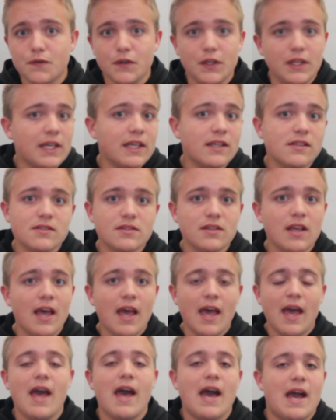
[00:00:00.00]
for years
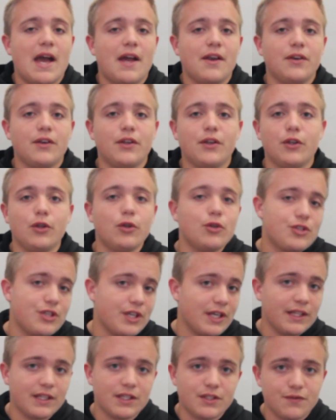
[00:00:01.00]
and you're
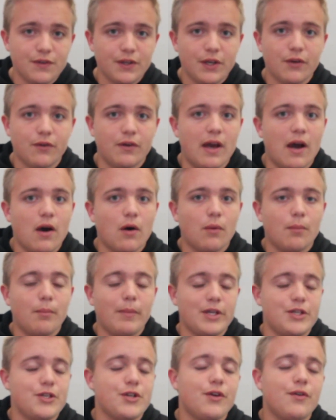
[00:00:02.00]
seeing this video now,
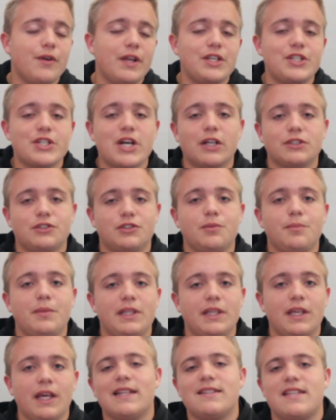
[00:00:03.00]
make sure to reach out to
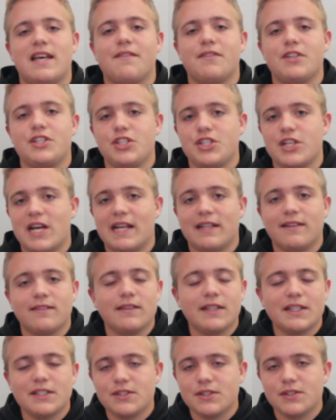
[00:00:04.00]
me. Let's have a
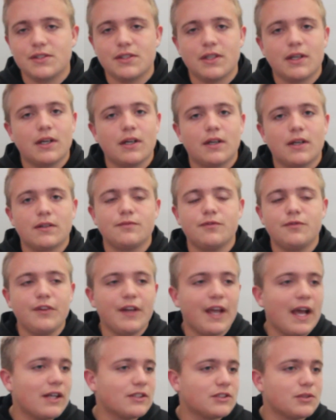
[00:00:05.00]
chat, let's
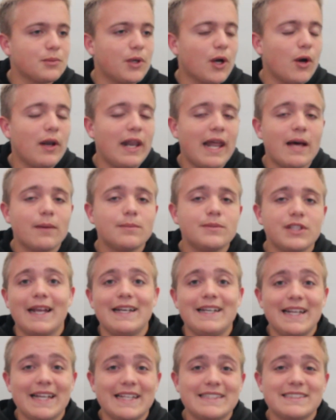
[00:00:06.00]
figure out some collabs,
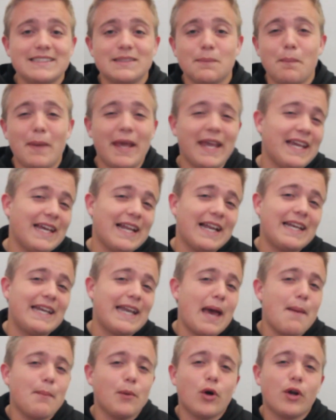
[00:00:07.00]
and let's make
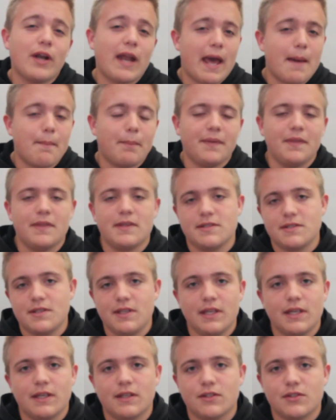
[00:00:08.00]
Namcon happen this
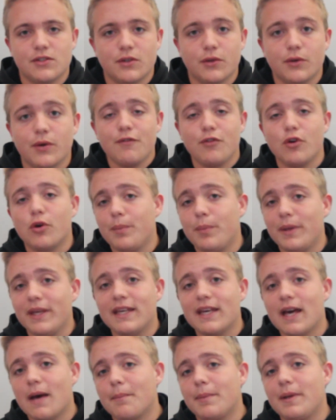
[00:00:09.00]
year. So if you're a big
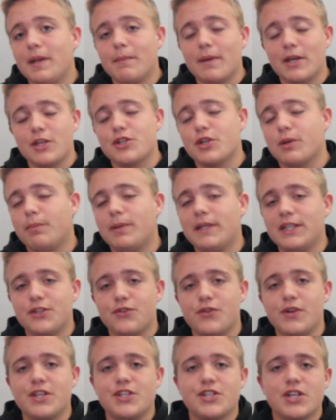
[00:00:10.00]
company, make sure to
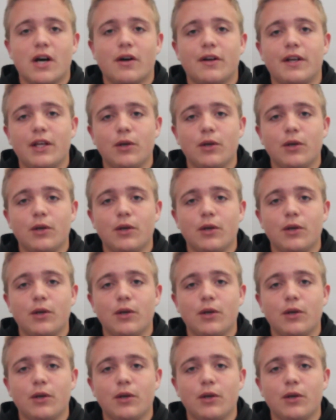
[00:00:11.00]
please reach out,